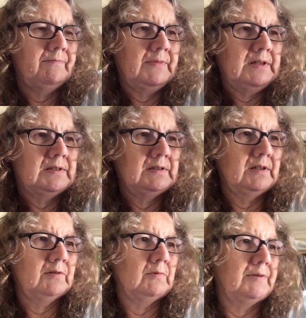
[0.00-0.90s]
That's
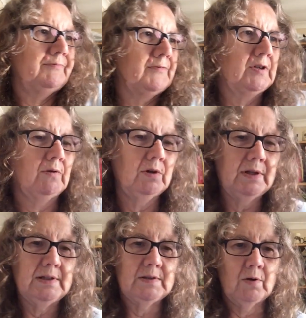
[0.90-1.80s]
another one. So all
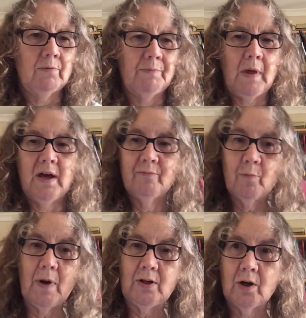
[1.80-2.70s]
these, I have all
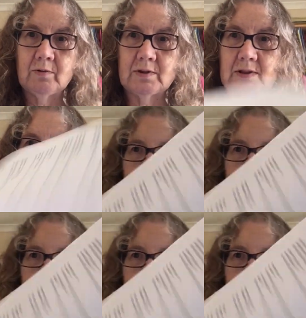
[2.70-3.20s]
my notes this